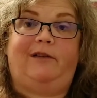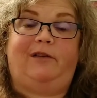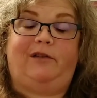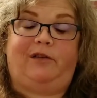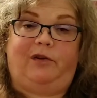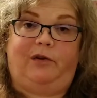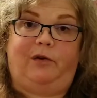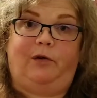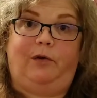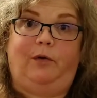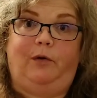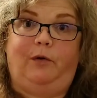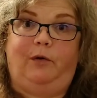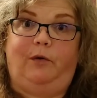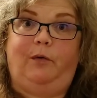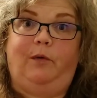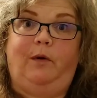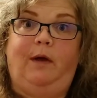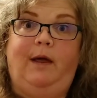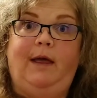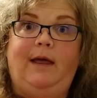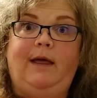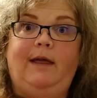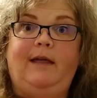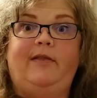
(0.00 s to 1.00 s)
to
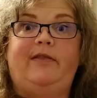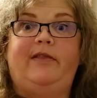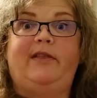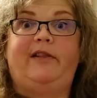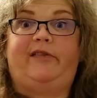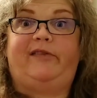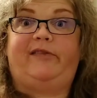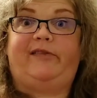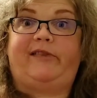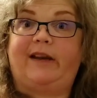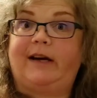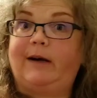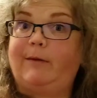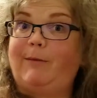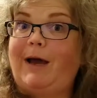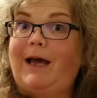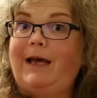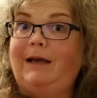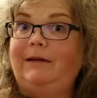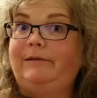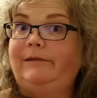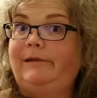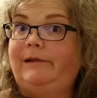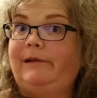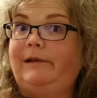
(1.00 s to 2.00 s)
the cinema